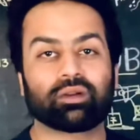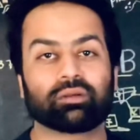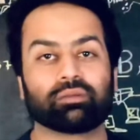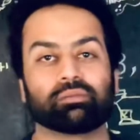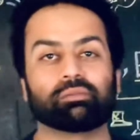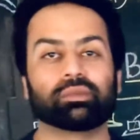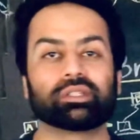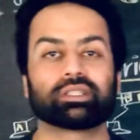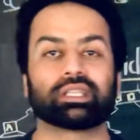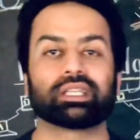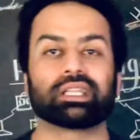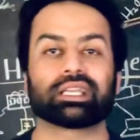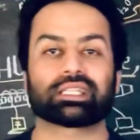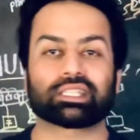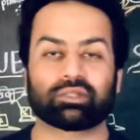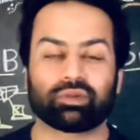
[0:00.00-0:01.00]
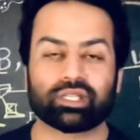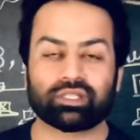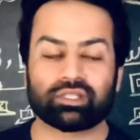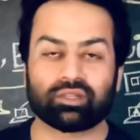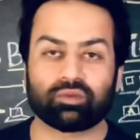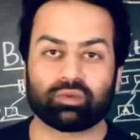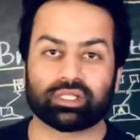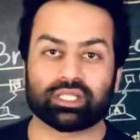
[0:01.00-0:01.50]
multi-layer switch.
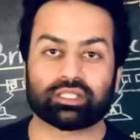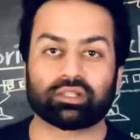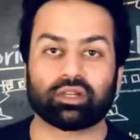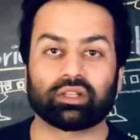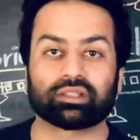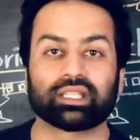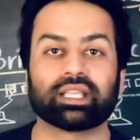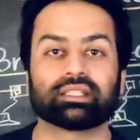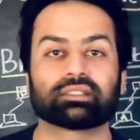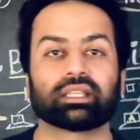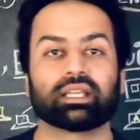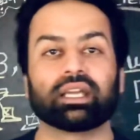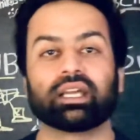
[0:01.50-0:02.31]
What is contents?